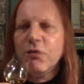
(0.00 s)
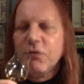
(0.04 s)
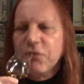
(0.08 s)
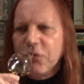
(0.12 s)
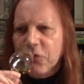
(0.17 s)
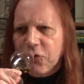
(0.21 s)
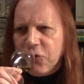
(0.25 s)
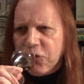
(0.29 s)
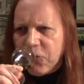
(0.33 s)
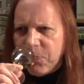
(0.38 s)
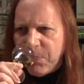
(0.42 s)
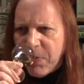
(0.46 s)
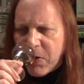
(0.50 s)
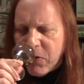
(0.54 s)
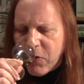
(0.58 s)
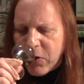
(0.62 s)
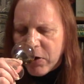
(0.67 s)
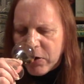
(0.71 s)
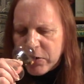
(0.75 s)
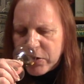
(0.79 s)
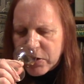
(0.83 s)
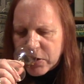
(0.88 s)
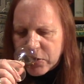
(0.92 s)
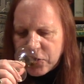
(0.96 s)
of the
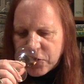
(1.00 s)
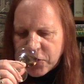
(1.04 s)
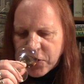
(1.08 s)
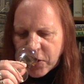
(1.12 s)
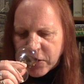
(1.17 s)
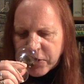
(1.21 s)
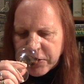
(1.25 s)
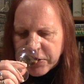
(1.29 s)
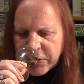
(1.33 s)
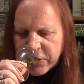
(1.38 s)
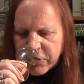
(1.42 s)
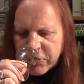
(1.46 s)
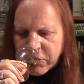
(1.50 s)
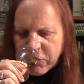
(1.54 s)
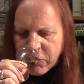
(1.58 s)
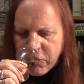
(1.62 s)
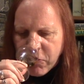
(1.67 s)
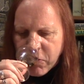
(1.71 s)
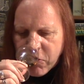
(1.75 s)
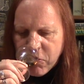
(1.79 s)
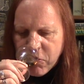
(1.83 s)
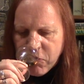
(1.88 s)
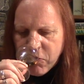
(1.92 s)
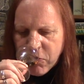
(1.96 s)
spirit to shine
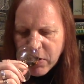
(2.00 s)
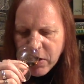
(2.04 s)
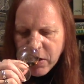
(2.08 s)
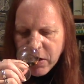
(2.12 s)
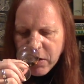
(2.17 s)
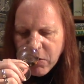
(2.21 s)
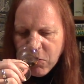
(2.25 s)
through.